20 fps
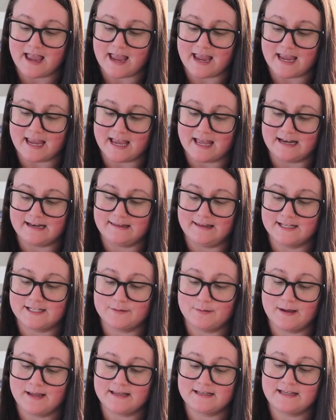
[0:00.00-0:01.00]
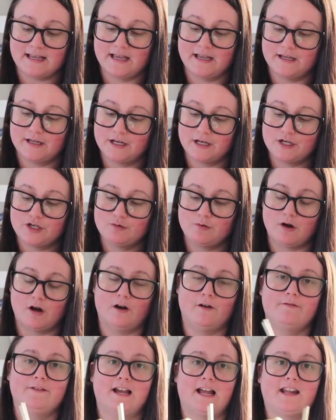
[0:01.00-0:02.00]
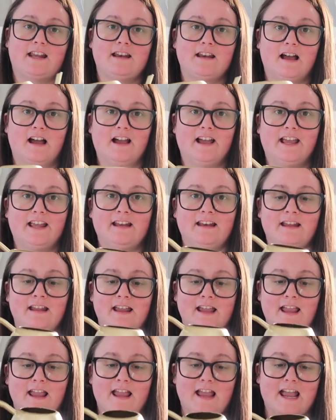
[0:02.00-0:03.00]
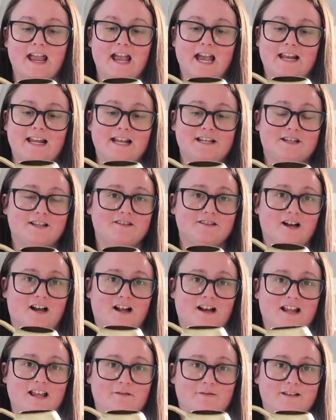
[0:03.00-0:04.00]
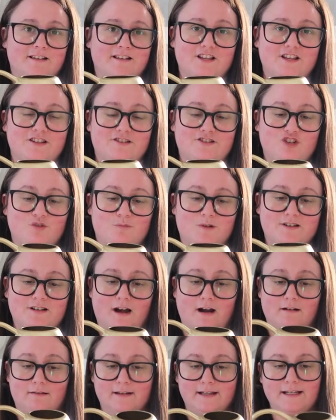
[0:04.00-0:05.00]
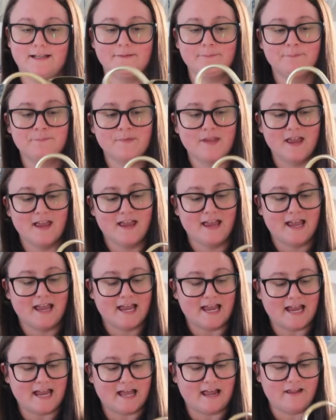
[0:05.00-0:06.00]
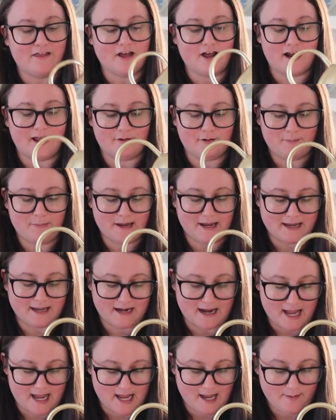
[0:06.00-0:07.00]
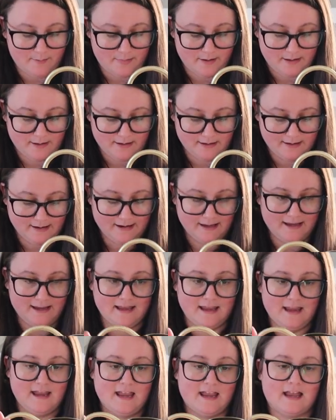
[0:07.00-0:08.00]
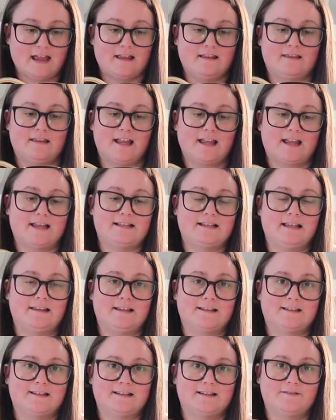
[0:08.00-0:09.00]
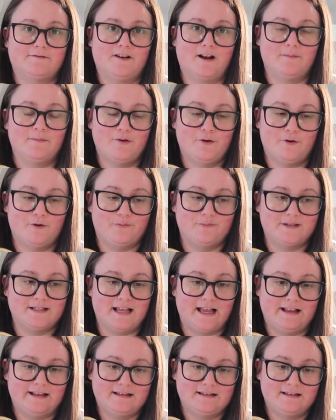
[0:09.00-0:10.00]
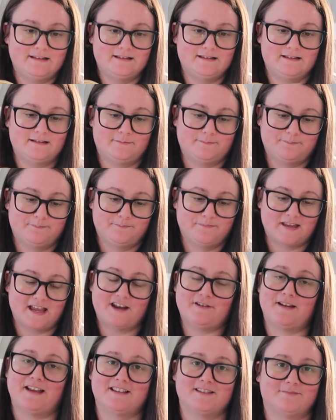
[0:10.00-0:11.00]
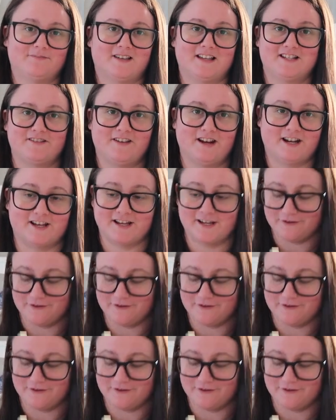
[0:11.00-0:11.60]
And this was $12.99 and I just thought it a super darling and thought I would pick it up. And like I said, this is from HomeSense. Anyways, it's very